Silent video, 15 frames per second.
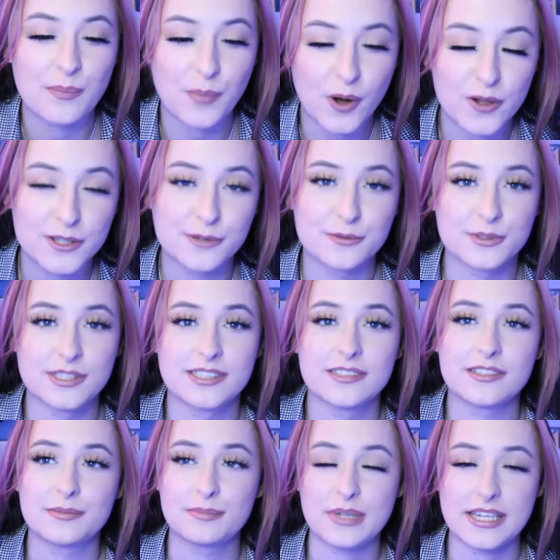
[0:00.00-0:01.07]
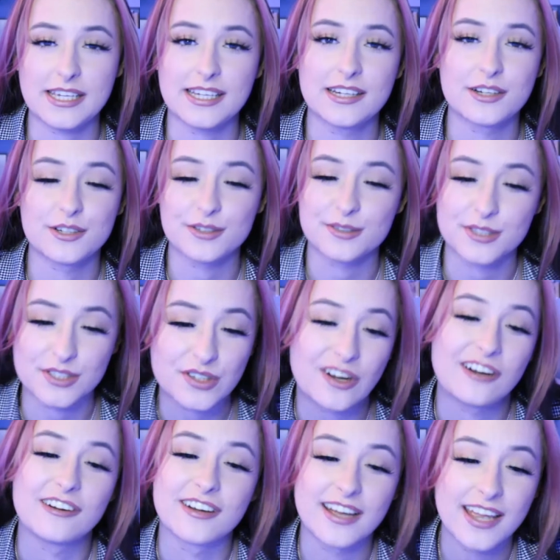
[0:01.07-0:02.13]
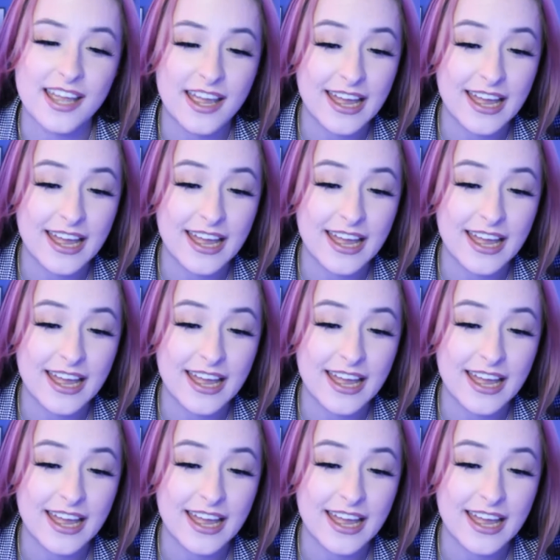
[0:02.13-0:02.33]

Bollywood beat or song